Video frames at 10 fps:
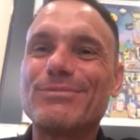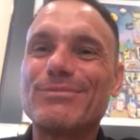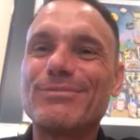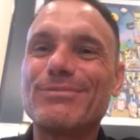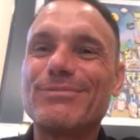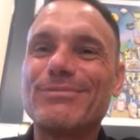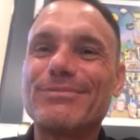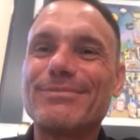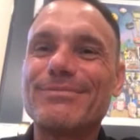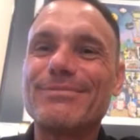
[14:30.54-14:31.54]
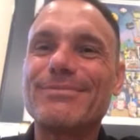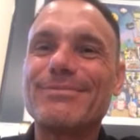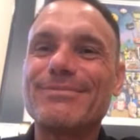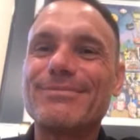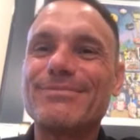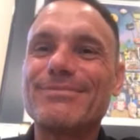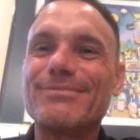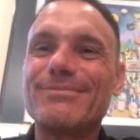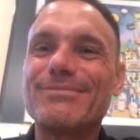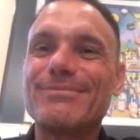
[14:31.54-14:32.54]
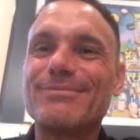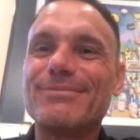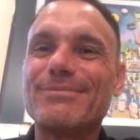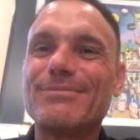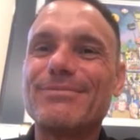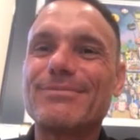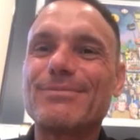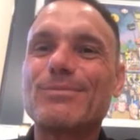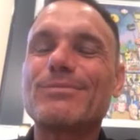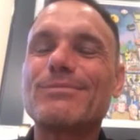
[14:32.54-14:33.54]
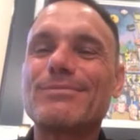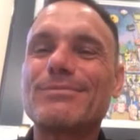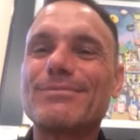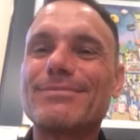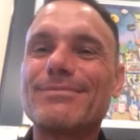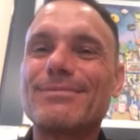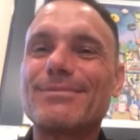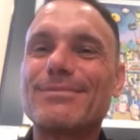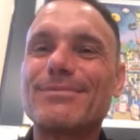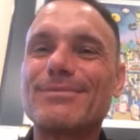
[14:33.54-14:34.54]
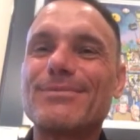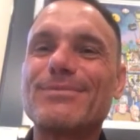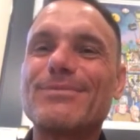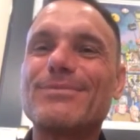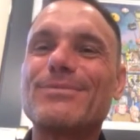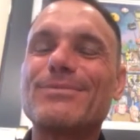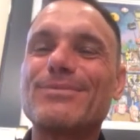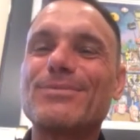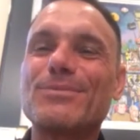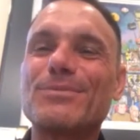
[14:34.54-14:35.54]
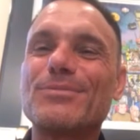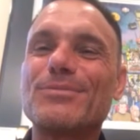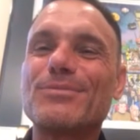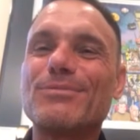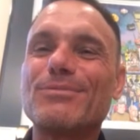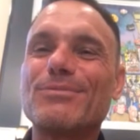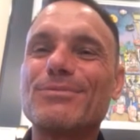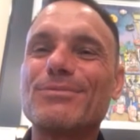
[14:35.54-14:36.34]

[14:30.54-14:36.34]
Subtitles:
(not speaking)